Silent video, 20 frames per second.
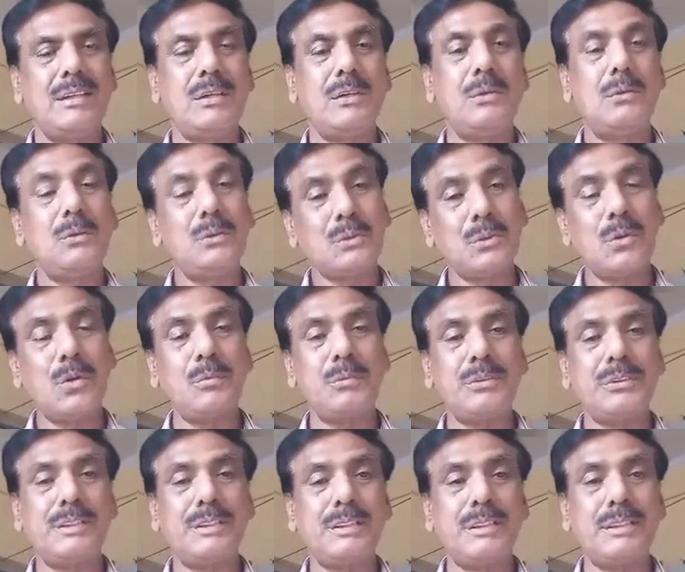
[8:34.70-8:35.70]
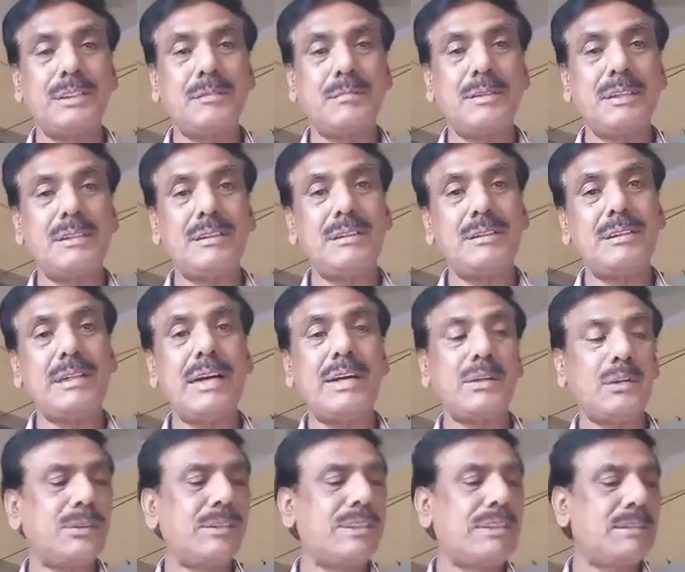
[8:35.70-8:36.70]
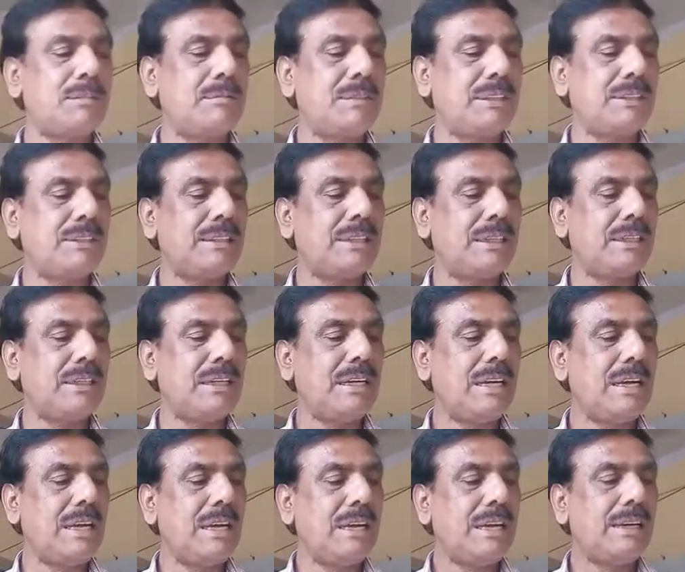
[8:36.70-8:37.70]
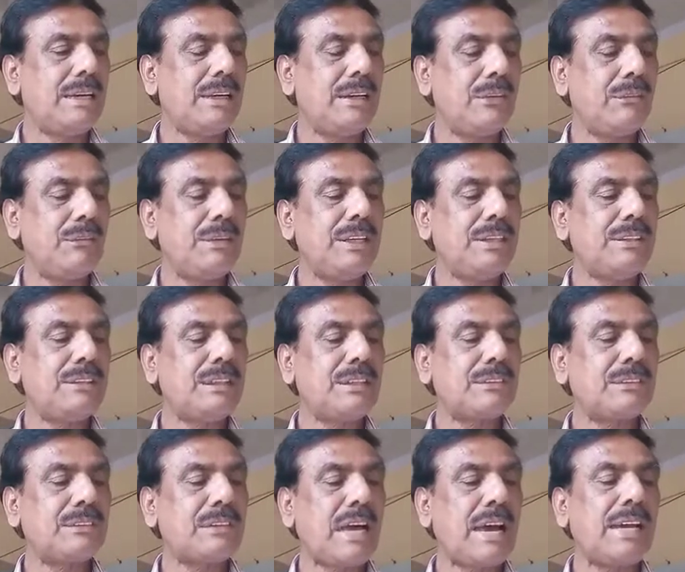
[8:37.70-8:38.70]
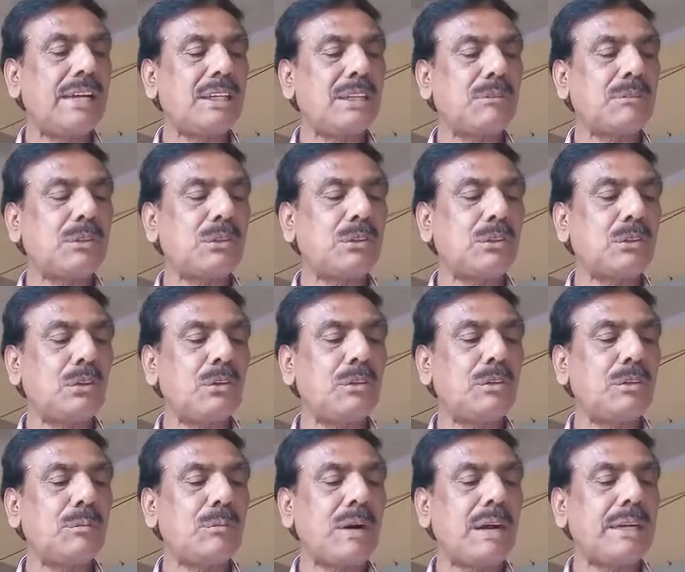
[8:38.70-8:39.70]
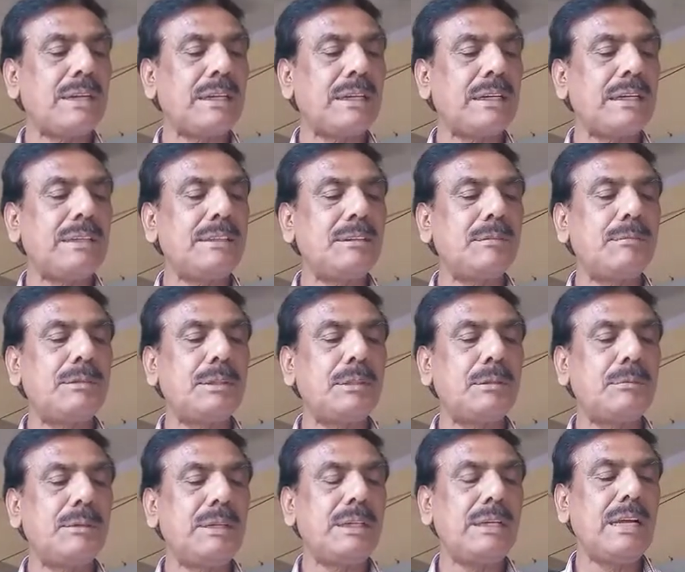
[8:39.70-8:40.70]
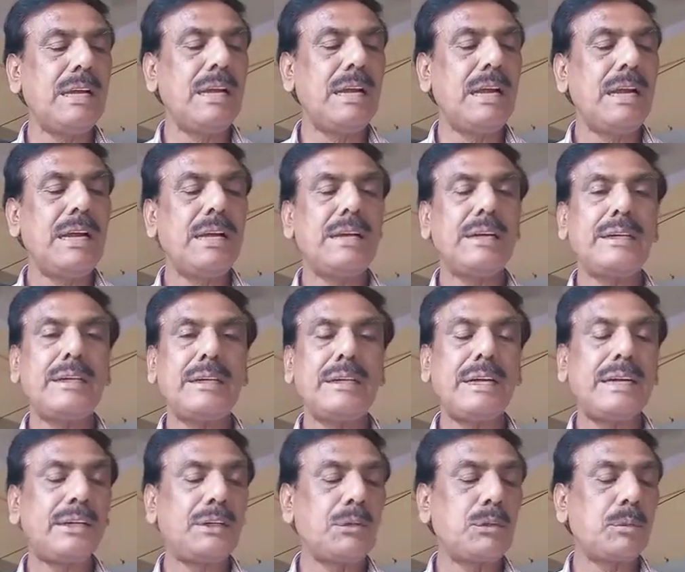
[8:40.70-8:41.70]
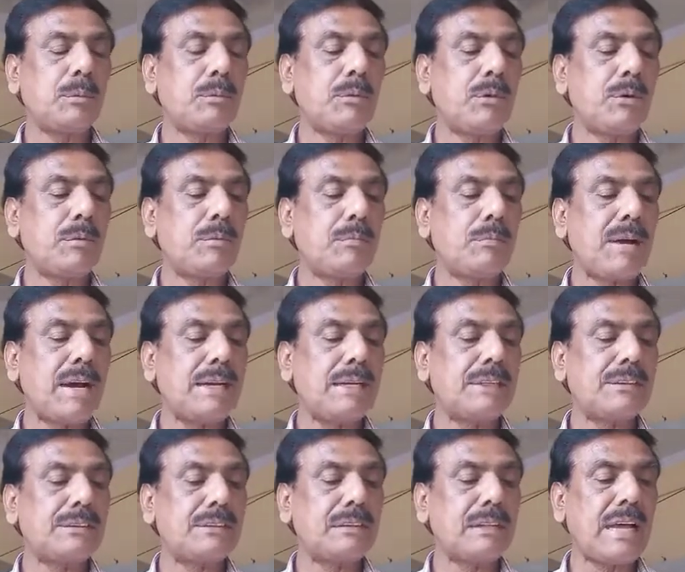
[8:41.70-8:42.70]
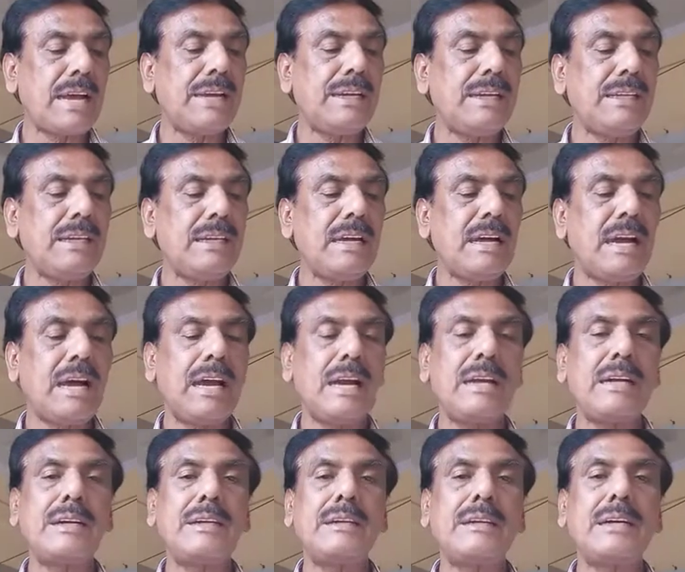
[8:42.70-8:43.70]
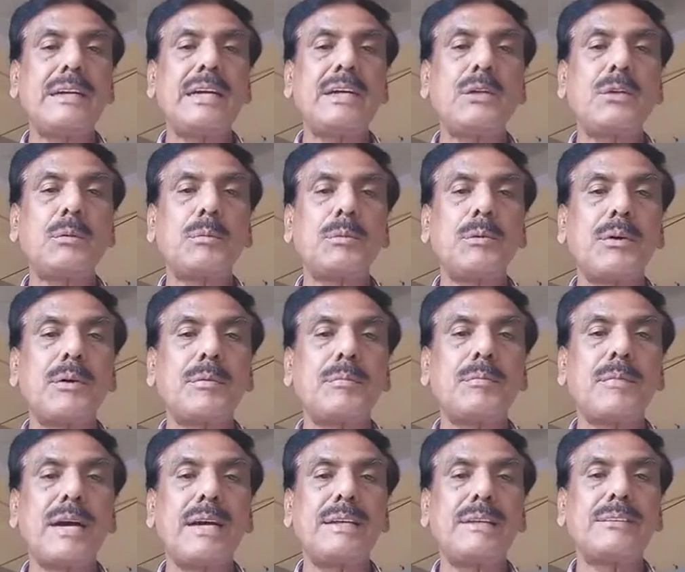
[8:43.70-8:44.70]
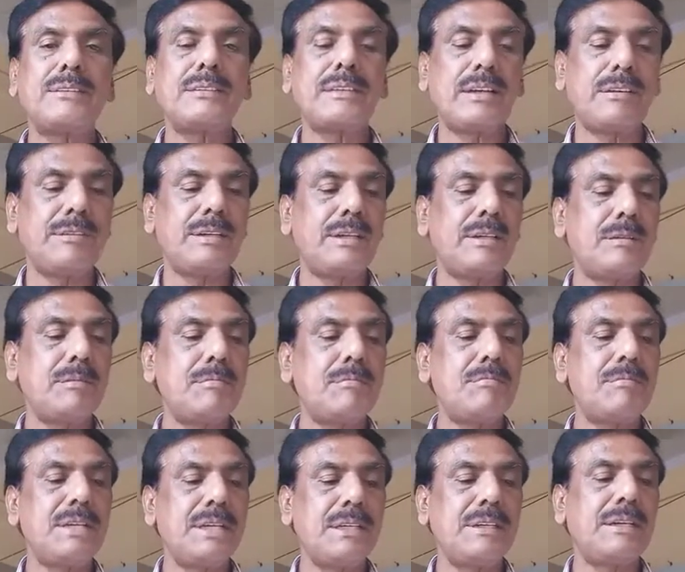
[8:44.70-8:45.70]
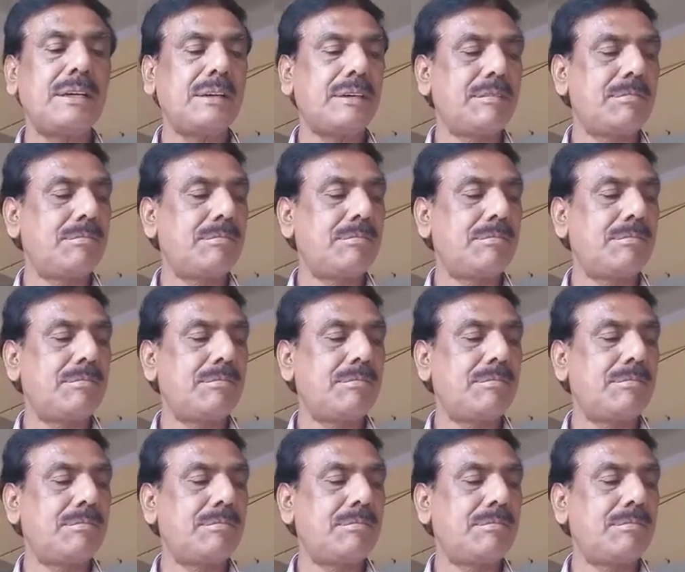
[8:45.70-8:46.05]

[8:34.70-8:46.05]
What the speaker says: Looks homogeneous but it is heterogeneous mixture in which the size of the solid particle is between 10 to the power minus 9 and 10 to the power minus 7 meter.